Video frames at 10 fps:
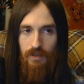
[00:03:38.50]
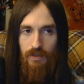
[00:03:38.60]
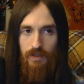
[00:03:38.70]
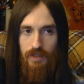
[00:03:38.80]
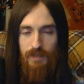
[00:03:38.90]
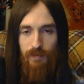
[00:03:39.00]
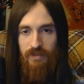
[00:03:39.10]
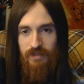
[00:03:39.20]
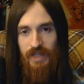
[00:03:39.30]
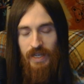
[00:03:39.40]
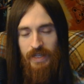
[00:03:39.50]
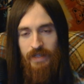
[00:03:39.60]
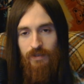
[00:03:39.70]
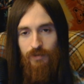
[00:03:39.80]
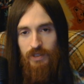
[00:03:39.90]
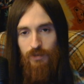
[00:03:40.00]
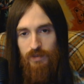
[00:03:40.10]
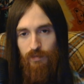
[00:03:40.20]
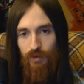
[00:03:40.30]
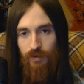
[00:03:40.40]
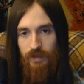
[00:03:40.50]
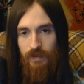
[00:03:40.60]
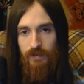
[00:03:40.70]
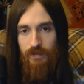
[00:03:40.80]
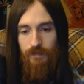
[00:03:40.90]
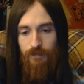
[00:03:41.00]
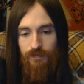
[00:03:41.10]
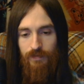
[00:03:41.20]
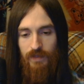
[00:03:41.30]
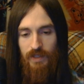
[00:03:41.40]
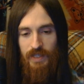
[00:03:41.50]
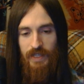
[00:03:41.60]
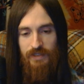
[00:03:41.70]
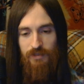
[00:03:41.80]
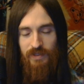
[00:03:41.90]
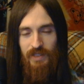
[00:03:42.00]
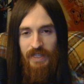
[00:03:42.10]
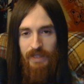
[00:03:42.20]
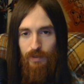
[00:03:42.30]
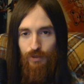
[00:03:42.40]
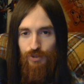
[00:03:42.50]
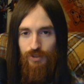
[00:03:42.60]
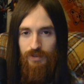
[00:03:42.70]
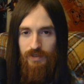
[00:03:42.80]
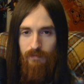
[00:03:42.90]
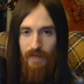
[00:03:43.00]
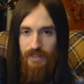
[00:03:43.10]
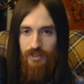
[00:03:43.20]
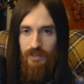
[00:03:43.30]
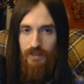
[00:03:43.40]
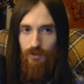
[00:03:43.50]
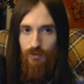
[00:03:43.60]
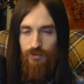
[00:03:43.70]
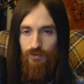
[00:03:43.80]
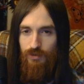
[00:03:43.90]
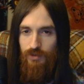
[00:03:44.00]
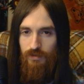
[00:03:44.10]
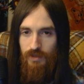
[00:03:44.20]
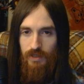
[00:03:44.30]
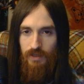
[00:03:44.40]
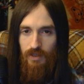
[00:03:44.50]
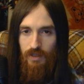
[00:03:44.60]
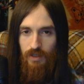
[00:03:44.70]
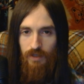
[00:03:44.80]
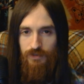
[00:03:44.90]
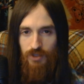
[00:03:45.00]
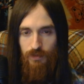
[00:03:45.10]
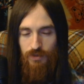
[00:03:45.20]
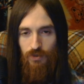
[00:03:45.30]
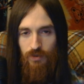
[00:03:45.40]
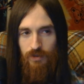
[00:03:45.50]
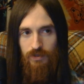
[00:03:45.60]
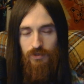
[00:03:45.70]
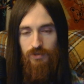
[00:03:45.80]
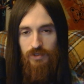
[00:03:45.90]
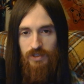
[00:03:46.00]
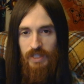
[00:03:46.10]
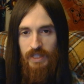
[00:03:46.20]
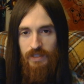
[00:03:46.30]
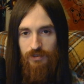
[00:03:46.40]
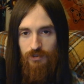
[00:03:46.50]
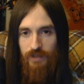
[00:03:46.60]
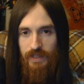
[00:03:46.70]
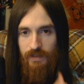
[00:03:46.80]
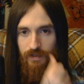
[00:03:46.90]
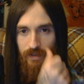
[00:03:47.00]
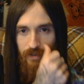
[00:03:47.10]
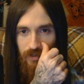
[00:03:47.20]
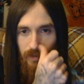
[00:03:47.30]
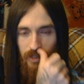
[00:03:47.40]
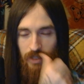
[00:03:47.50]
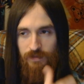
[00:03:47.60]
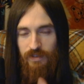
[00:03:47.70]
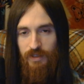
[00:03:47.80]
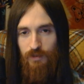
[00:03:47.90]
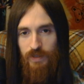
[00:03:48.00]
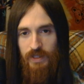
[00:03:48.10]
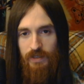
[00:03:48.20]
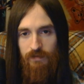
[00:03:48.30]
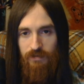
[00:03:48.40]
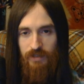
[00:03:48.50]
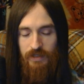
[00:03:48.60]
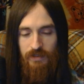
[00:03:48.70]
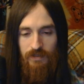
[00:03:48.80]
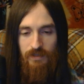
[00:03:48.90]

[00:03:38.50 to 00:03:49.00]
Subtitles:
His mother died when he was born. He has to rely on potions and magic or sorcery of some sort to sustain his strength, or else he becomes very weak and frail.